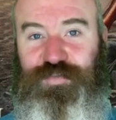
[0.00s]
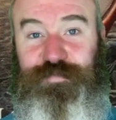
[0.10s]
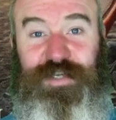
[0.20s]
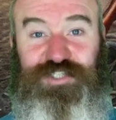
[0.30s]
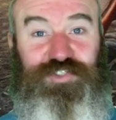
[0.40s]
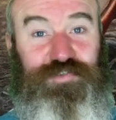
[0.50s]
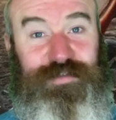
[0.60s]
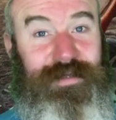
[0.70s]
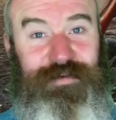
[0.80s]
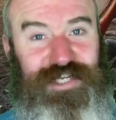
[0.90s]
Some factions
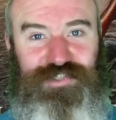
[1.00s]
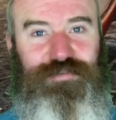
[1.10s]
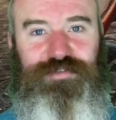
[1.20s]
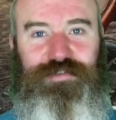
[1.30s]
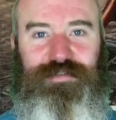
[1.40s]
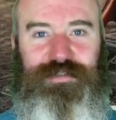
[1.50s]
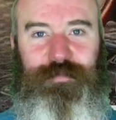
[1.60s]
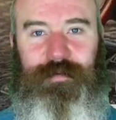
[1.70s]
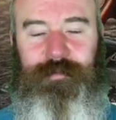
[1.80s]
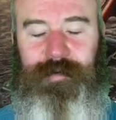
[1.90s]
will never get shooting units,
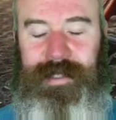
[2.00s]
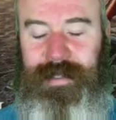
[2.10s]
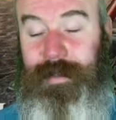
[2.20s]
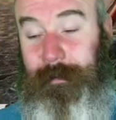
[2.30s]
probably,